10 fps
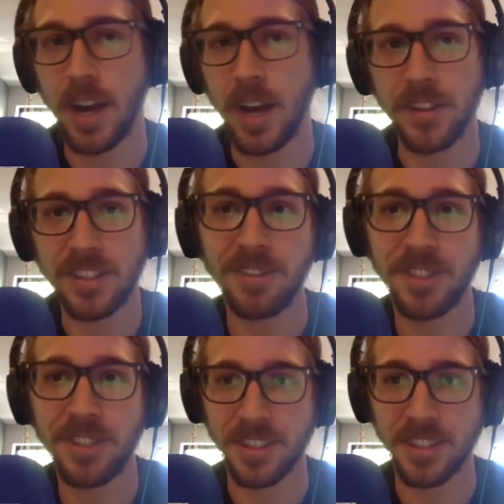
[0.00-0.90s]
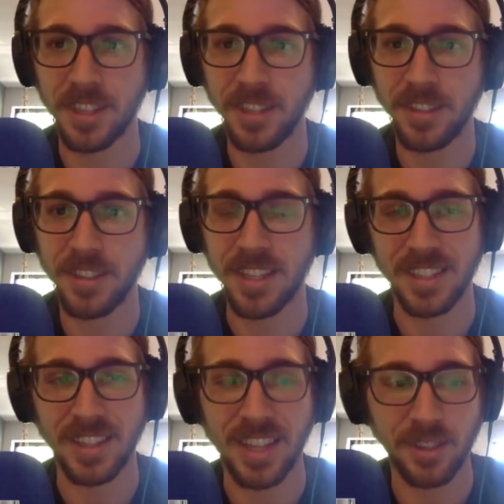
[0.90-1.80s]
This stuff still exists.
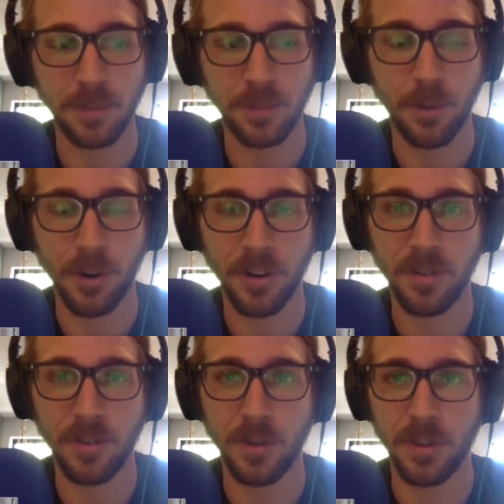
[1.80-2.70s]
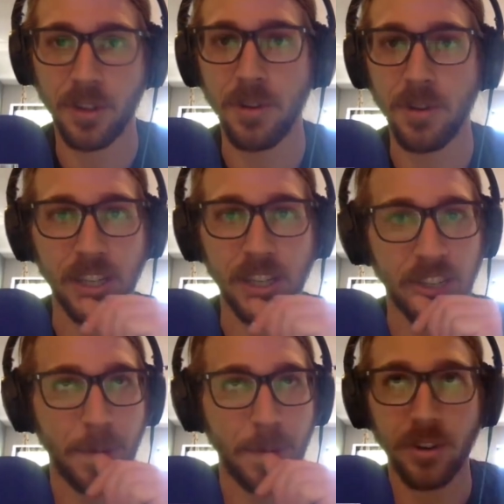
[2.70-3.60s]
It's less important with the communication
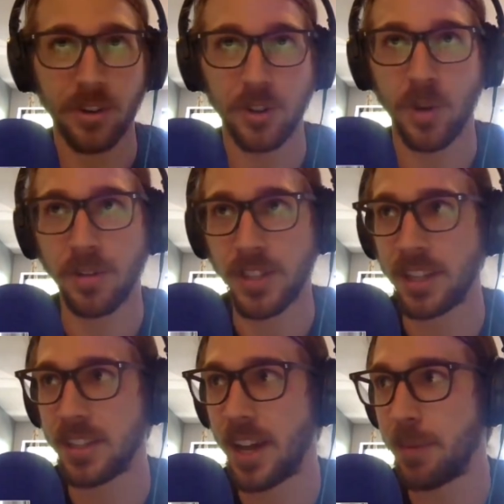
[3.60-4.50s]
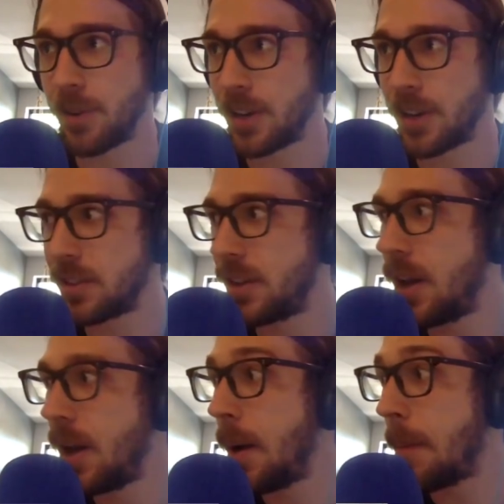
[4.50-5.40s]
happening on a 12-second time horizon,
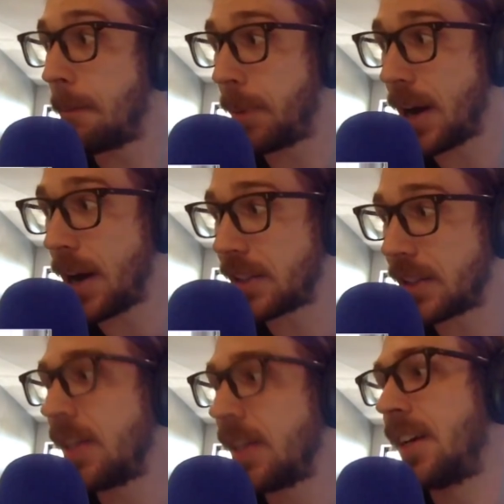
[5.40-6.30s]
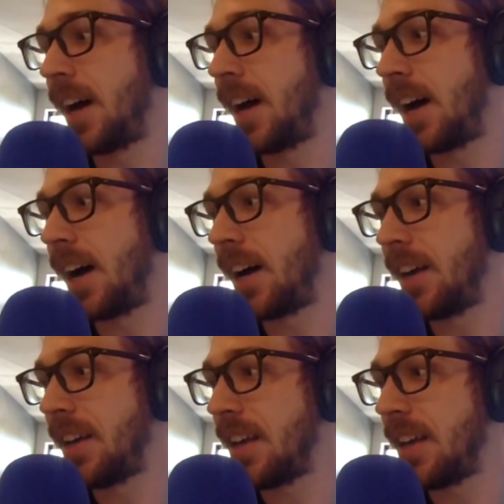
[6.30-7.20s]
but
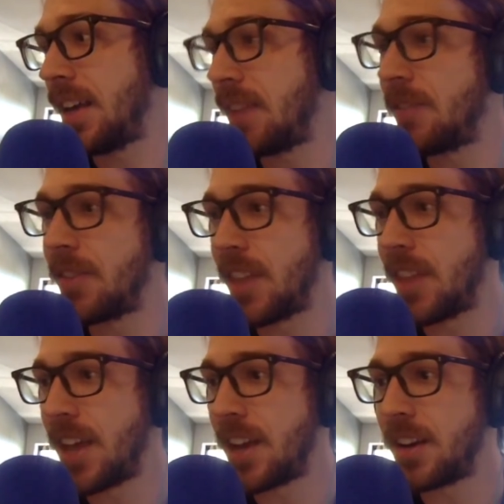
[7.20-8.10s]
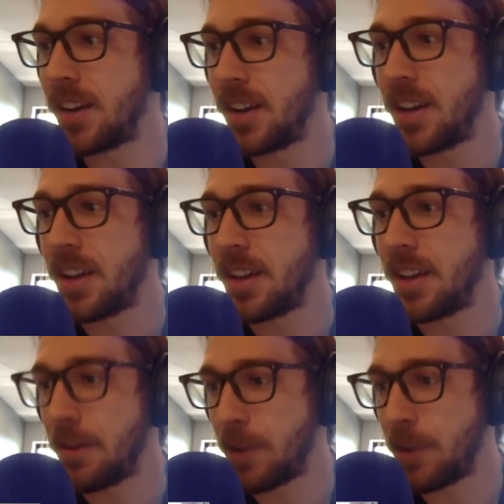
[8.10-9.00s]
even then,
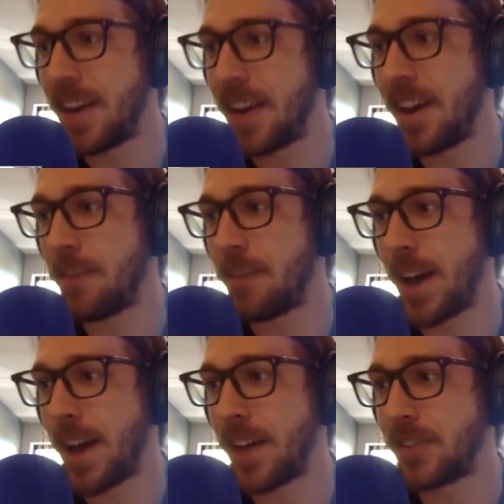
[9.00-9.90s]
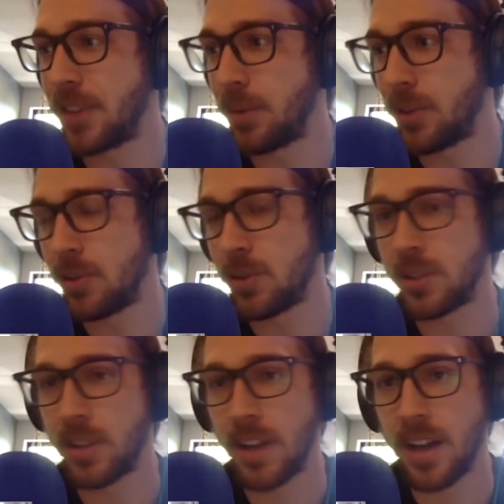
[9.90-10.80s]
if we can have paths that reduce